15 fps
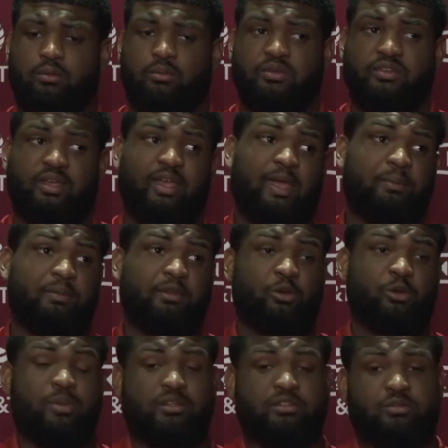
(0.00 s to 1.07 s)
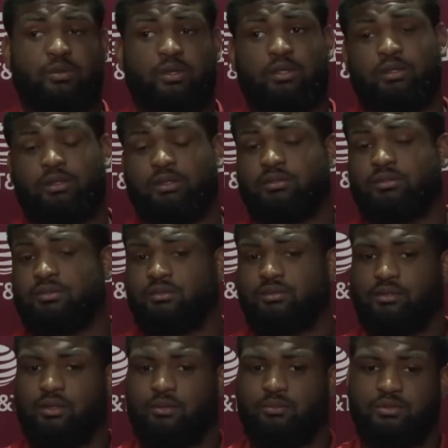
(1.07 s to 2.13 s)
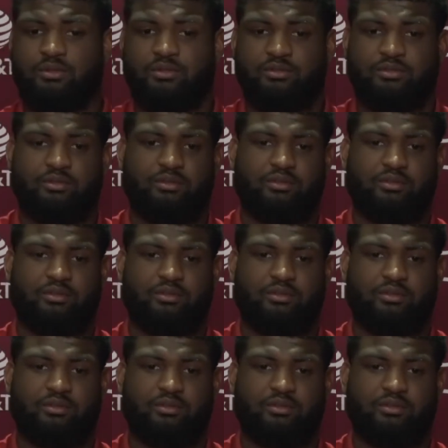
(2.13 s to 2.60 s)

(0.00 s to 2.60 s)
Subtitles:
Was I happy to go back to right? Yes, I was.